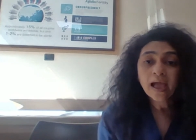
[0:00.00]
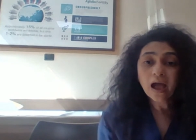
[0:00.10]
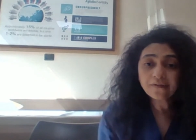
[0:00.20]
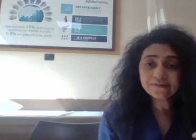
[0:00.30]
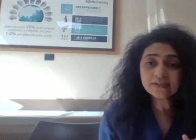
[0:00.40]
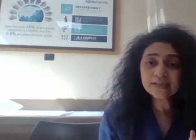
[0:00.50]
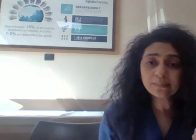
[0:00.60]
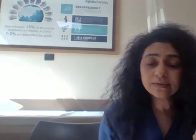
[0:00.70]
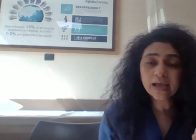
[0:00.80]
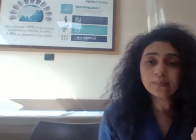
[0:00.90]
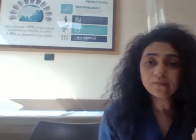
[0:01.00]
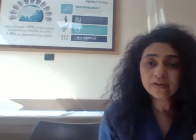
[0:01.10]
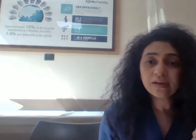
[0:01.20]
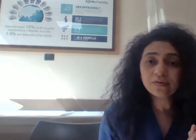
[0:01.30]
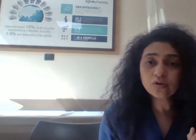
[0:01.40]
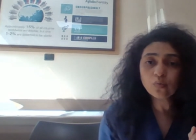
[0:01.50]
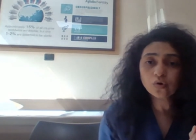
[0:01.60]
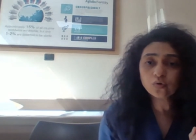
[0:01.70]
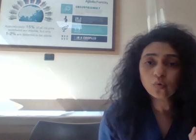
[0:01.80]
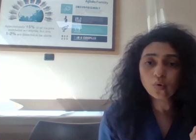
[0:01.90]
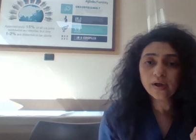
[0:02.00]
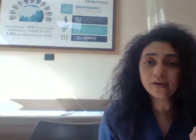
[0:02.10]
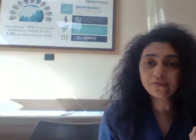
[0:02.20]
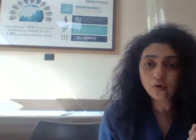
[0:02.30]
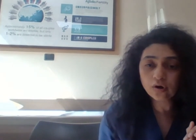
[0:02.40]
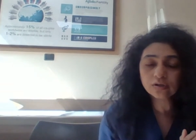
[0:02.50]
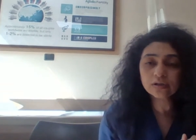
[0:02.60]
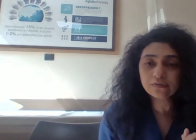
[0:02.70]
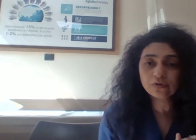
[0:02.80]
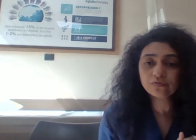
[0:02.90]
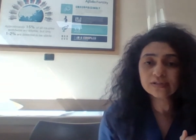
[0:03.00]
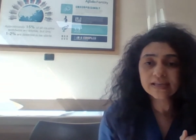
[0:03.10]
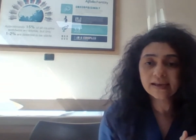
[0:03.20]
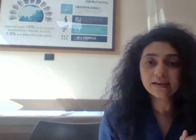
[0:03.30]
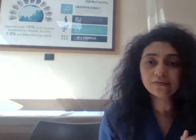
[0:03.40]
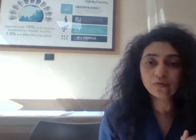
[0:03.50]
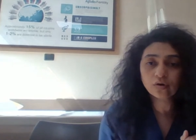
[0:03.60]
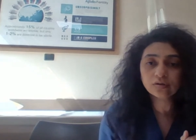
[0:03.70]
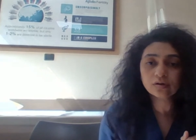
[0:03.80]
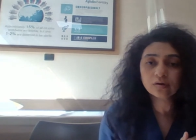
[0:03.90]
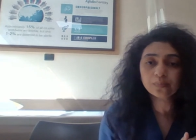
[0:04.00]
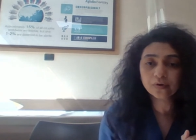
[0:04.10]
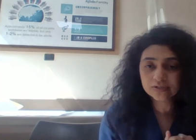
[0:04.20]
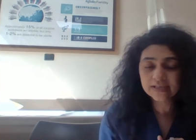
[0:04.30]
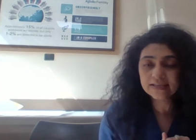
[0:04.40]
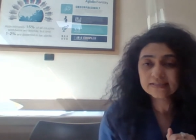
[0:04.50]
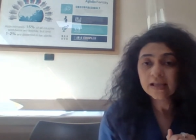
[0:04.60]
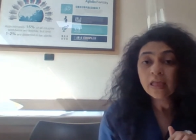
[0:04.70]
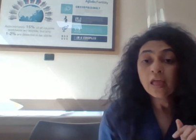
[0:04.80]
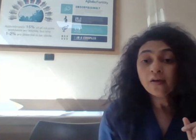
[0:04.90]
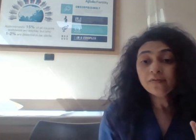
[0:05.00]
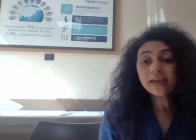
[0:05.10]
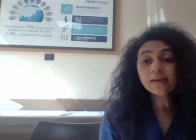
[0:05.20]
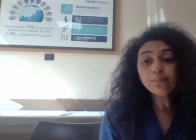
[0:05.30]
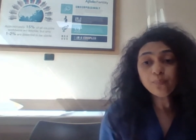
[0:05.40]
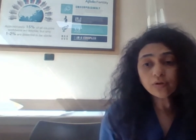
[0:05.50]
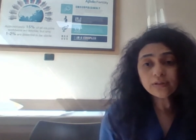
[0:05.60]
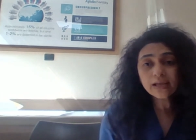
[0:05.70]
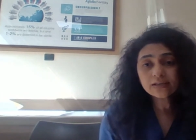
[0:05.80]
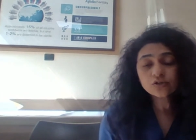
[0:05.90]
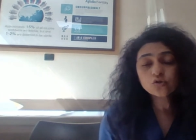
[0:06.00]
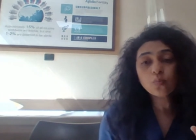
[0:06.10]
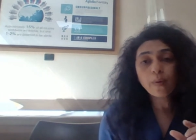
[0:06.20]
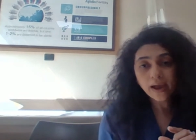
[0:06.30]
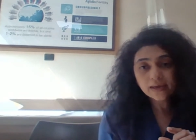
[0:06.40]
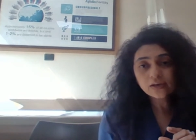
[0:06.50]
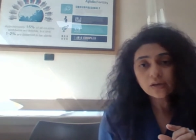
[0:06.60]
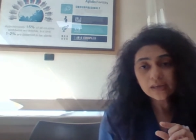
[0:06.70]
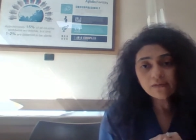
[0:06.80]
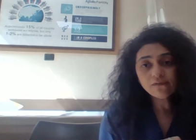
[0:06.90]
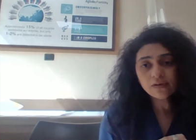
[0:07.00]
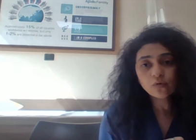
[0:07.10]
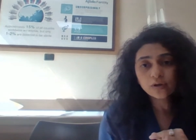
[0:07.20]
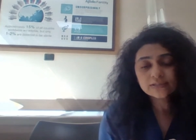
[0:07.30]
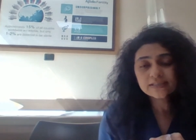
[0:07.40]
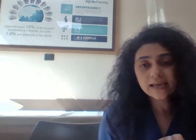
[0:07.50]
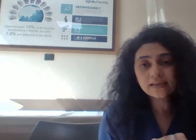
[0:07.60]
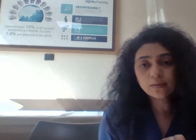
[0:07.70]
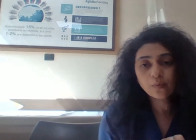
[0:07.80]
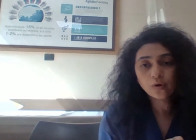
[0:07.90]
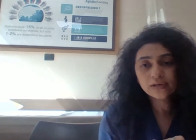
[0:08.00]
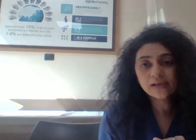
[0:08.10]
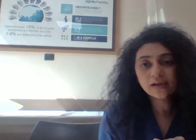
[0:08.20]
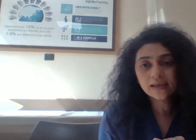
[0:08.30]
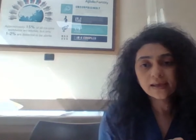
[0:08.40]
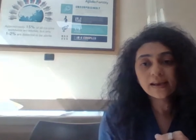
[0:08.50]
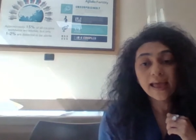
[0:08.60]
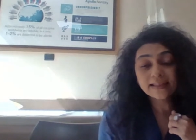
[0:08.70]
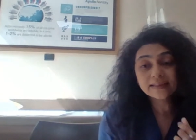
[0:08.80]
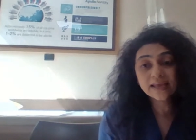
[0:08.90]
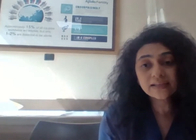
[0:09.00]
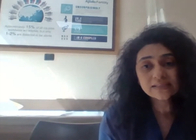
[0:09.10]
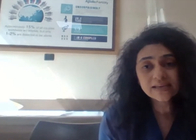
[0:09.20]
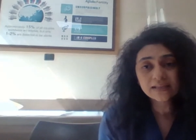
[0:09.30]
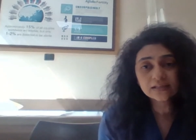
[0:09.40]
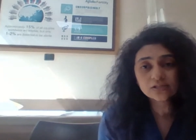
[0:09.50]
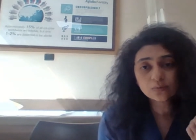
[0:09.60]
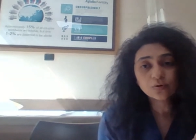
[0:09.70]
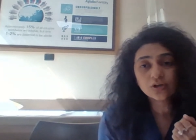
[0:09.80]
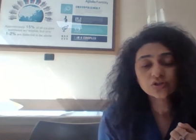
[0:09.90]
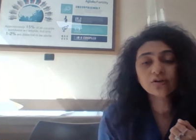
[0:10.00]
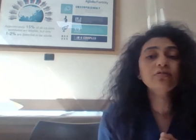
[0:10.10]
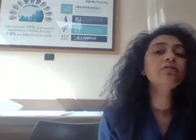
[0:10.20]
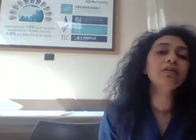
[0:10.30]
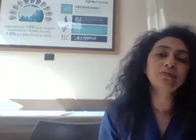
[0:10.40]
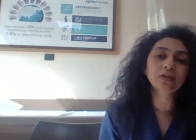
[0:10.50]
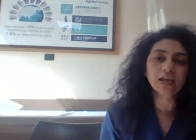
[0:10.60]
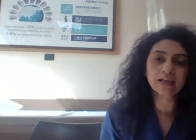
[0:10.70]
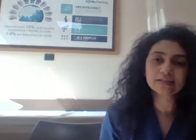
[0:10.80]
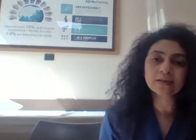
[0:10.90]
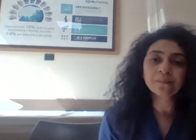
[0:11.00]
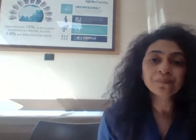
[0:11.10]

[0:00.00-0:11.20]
After some time, whenever you want to go ahead for, if you've decided for the process, we can put that tissue back in vivo inside the body again, and then start the stimulation, retrieve the eggs.